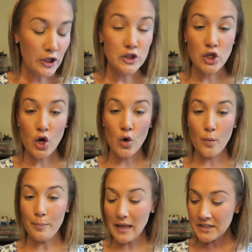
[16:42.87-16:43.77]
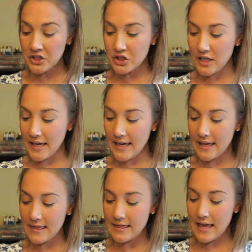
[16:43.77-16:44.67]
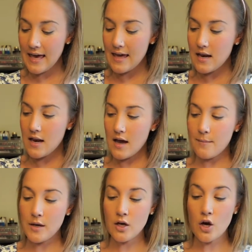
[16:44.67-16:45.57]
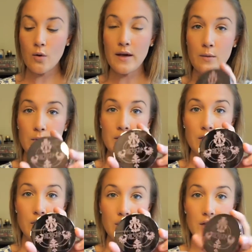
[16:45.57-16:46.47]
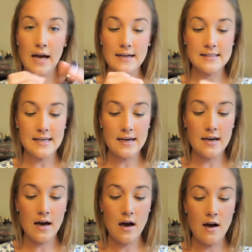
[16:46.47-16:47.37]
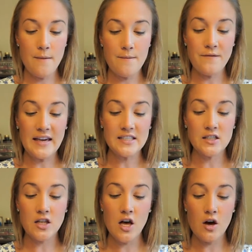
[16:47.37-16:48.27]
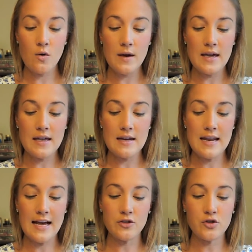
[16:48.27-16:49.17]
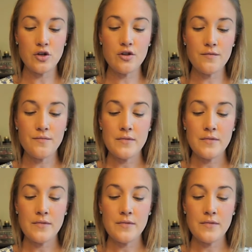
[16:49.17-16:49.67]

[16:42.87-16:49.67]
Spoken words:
So blush, and then I'm going to go in with the Girllactik Faceglow in Natural.